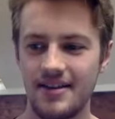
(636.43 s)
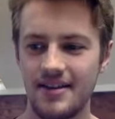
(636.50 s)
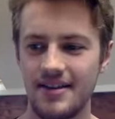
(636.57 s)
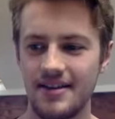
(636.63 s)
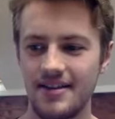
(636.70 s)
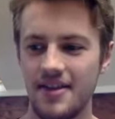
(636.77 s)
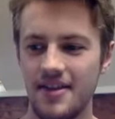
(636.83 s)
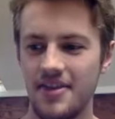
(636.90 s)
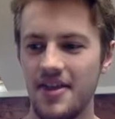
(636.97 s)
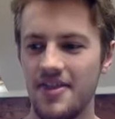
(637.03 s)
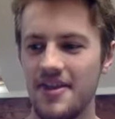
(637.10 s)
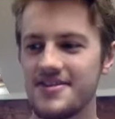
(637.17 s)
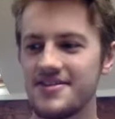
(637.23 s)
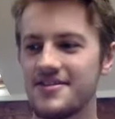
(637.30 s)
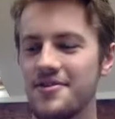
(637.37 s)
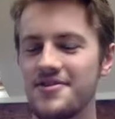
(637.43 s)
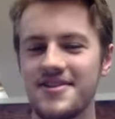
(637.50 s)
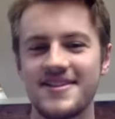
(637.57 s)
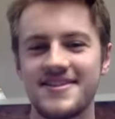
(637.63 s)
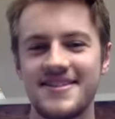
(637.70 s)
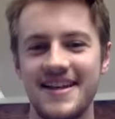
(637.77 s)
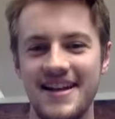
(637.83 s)
there's no
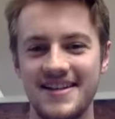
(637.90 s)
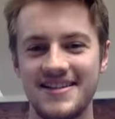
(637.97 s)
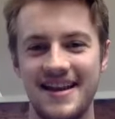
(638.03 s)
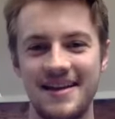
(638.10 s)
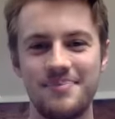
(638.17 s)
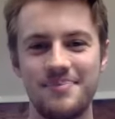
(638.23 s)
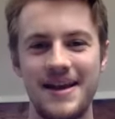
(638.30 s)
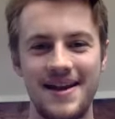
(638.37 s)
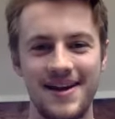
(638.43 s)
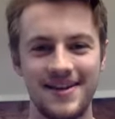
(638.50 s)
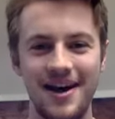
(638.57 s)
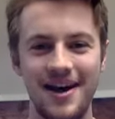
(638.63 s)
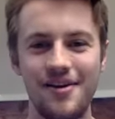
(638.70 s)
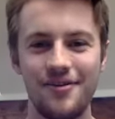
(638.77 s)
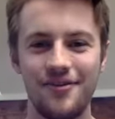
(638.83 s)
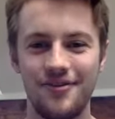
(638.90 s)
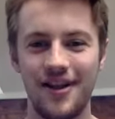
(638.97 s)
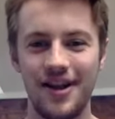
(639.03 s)
such thing as like being enough.